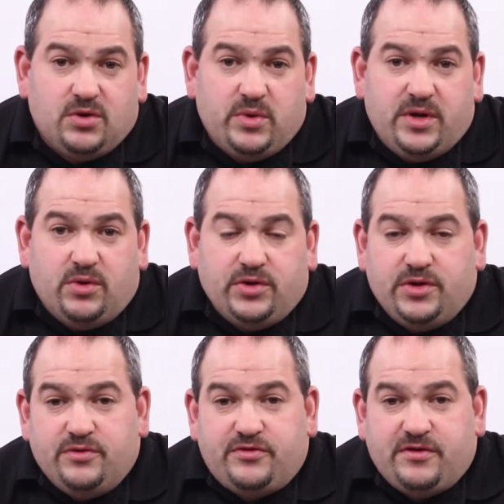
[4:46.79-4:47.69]
we will
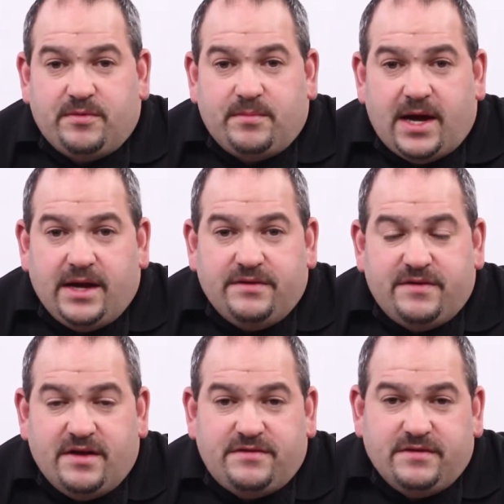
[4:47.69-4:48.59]
use some
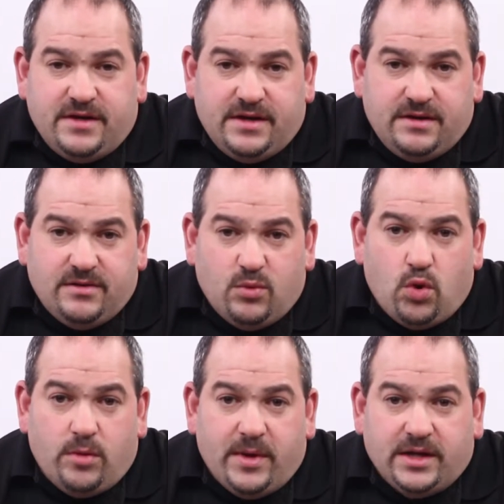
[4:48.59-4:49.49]
high-intensity
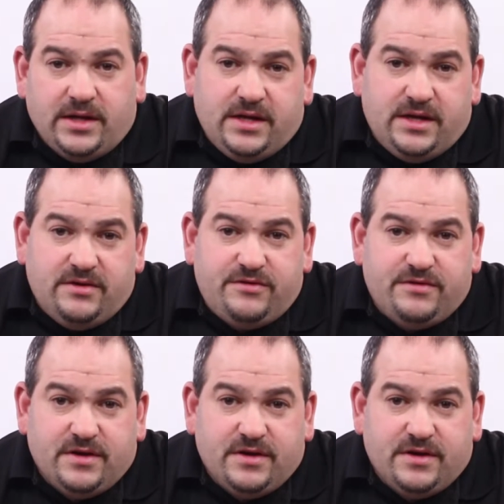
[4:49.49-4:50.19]
warm LEDs